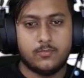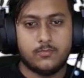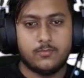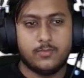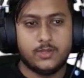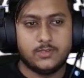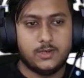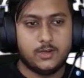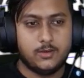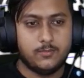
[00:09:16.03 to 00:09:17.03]

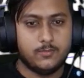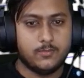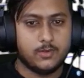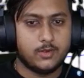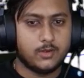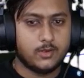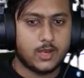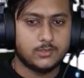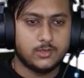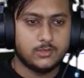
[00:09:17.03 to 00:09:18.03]
basically,
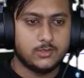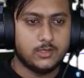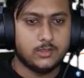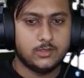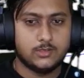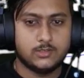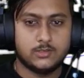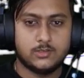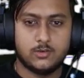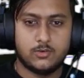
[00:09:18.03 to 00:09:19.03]
as you can see, the
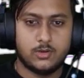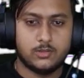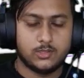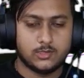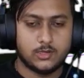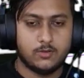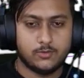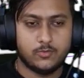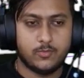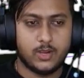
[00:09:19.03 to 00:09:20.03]
circle
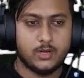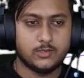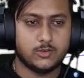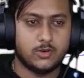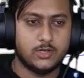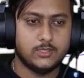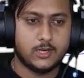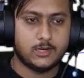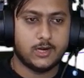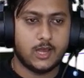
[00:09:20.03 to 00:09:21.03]
which we made is already
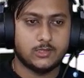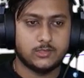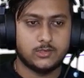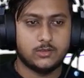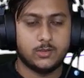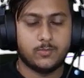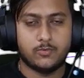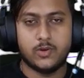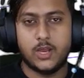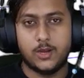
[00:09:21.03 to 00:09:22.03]
selected as the
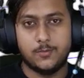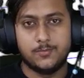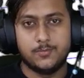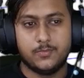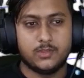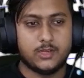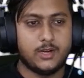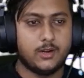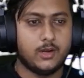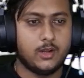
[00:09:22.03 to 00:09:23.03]
profile,
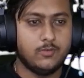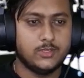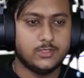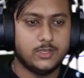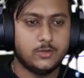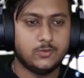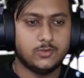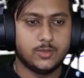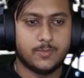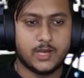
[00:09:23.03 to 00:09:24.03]
right? Now we just need to
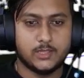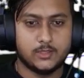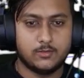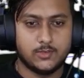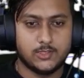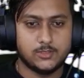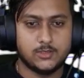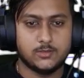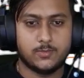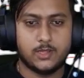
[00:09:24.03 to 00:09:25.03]
choose the path, which is
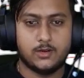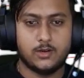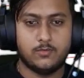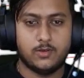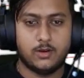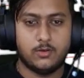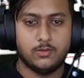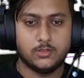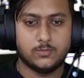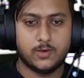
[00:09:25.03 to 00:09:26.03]
the spiral. If I click
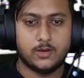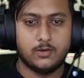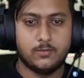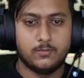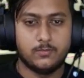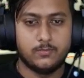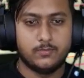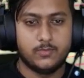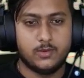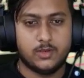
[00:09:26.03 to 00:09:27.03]
on the spiral,
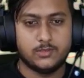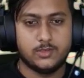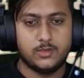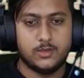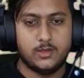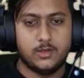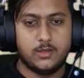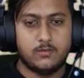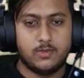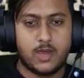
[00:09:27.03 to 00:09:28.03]
you can see
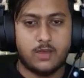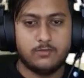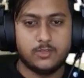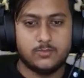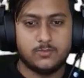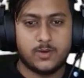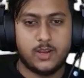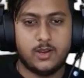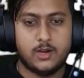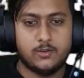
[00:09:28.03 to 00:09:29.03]
we have the
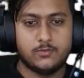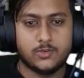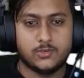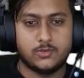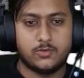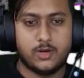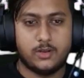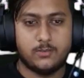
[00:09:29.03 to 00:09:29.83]
spring kind of structure ready,